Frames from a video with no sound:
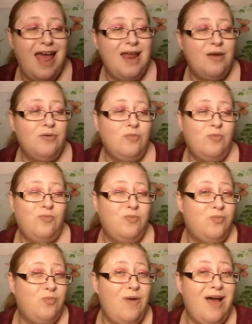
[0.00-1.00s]
and
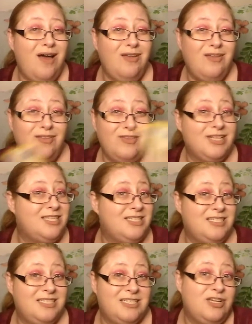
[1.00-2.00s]
while this is
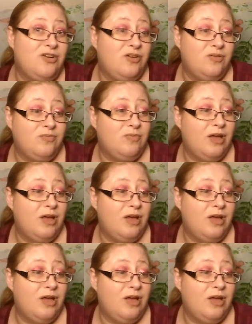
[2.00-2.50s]
still